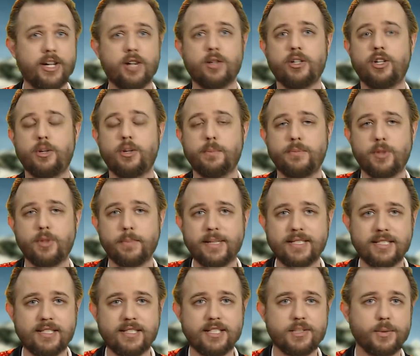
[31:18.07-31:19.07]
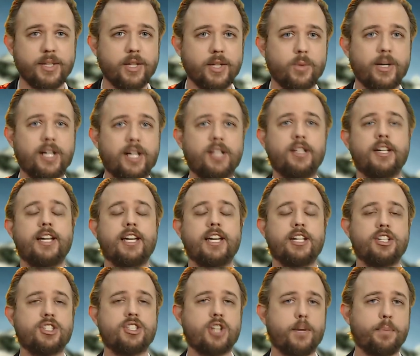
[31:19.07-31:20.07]
Your business does really well,
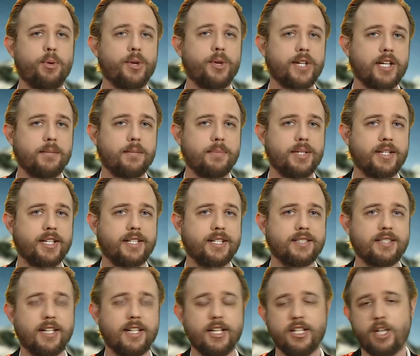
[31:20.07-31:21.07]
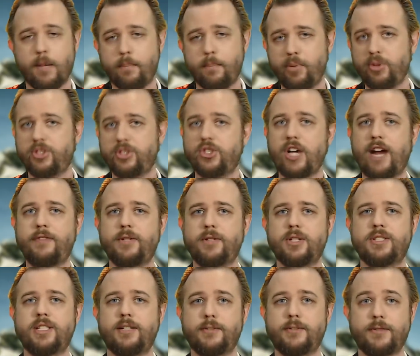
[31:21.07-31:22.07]
and you start pulling in millions. You bootstrap
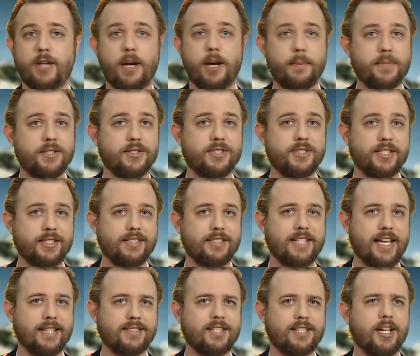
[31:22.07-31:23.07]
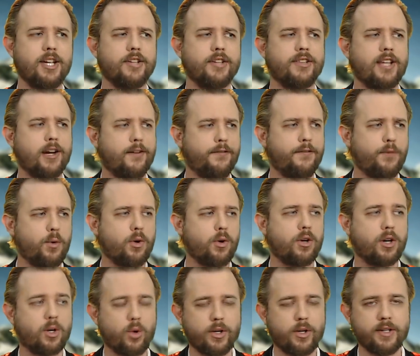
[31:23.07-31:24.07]
yourself up to success.
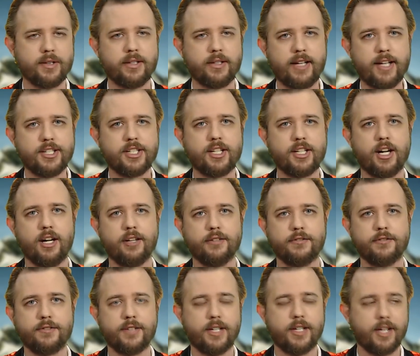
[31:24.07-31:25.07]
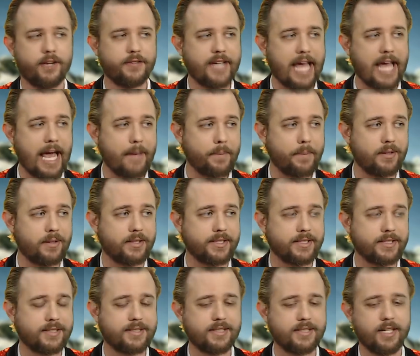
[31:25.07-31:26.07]
Therefore, according to the logic of
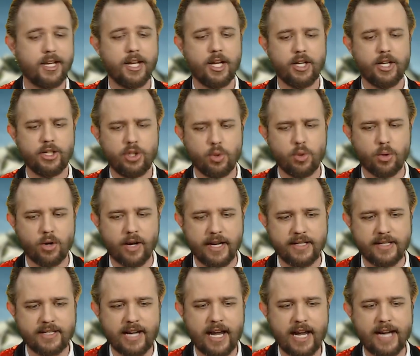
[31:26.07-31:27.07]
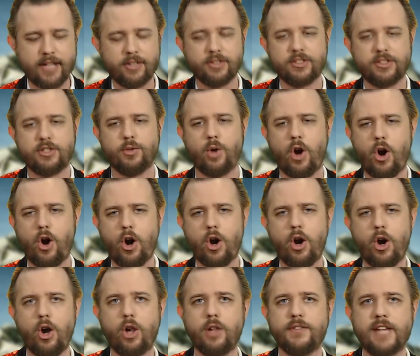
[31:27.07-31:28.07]
capitalists, you are entitled to
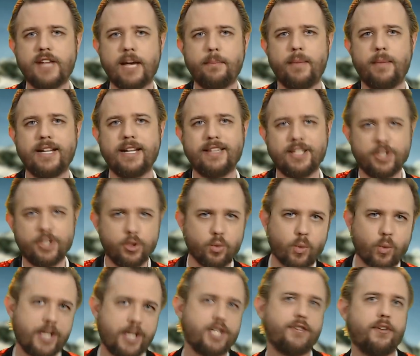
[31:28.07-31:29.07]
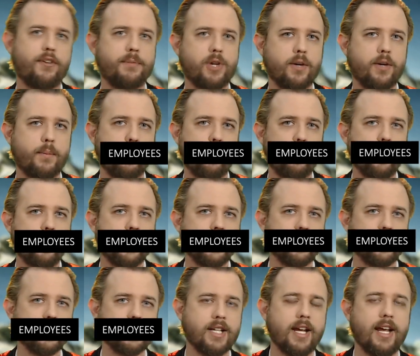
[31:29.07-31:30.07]
all of that money that you wrench from your
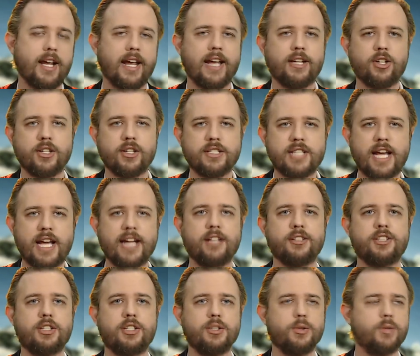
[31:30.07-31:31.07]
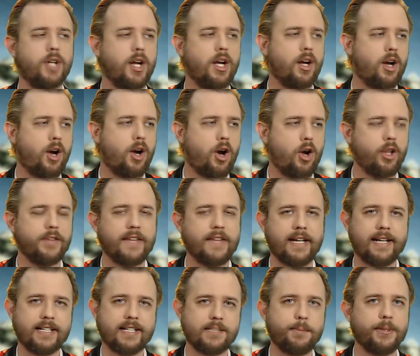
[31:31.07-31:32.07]
employers, and you're entitled to all of
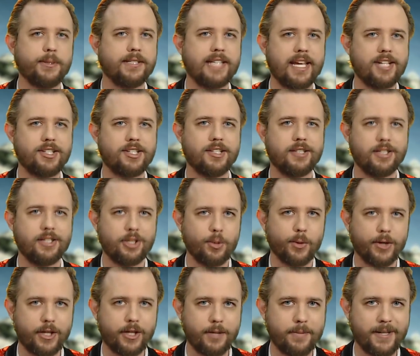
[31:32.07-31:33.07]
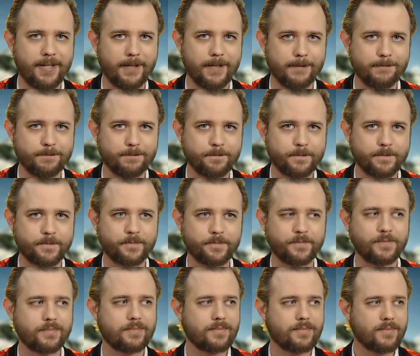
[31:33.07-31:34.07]
that exploitation that you are committing.
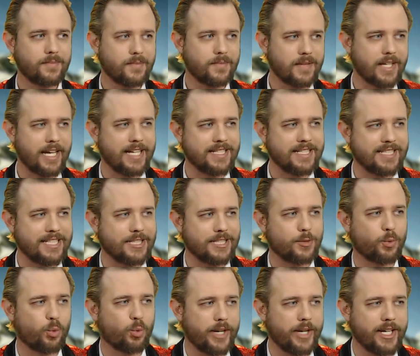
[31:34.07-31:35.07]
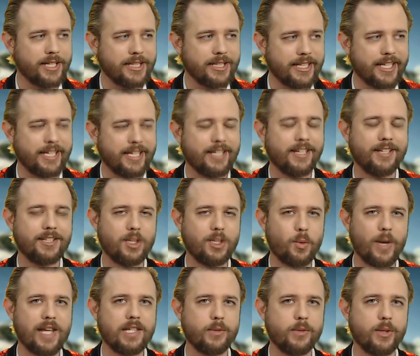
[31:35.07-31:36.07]
Is this really the
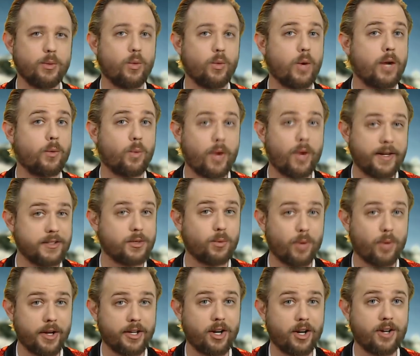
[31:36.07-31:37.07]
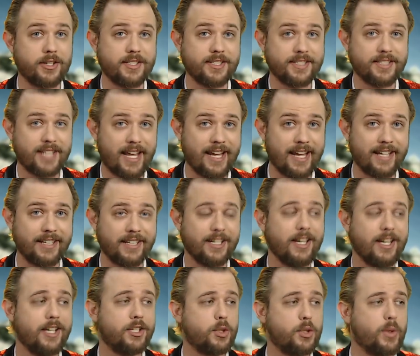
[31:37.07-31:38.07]
way that we want to run our society?
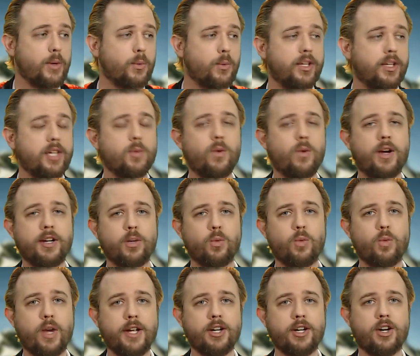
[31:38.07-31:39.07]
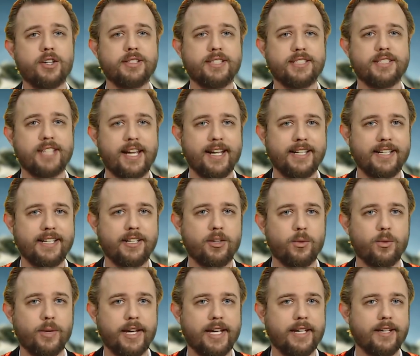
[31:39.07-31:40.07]
Do we really want to run our society in a
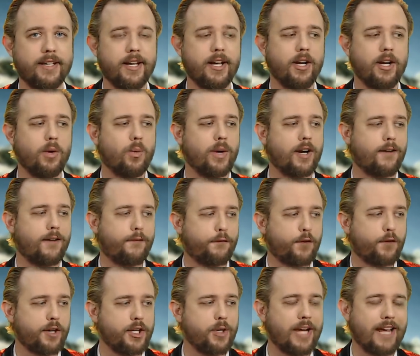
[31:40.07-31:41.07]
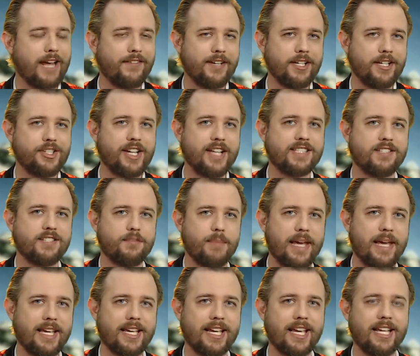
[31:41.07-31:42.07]
way where for you to have any chance of
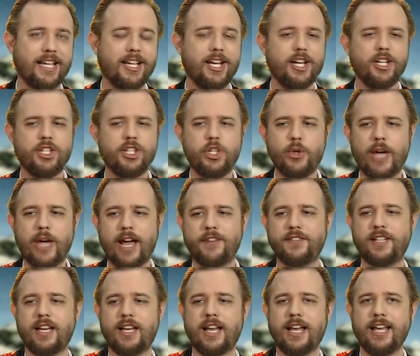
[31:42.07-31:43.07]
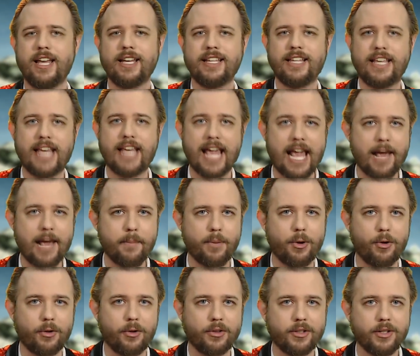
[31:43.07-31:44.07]
making it, you have to
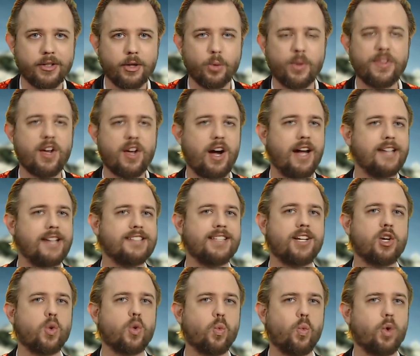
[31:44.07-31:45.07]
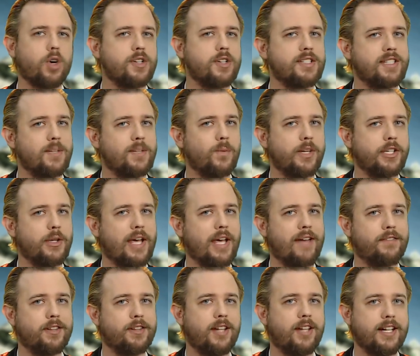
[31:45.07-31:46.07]
gamble with odds that are worse than what you
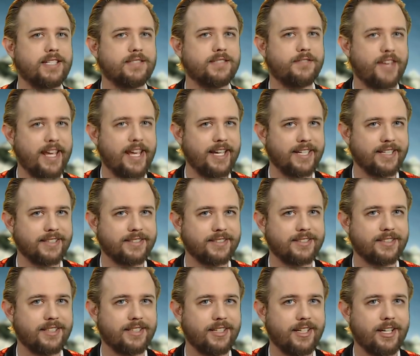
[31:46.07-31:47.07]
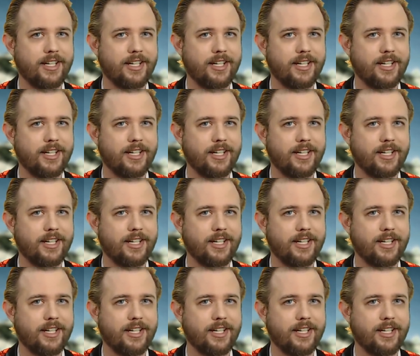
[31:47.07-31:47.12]
have in Las Vegas?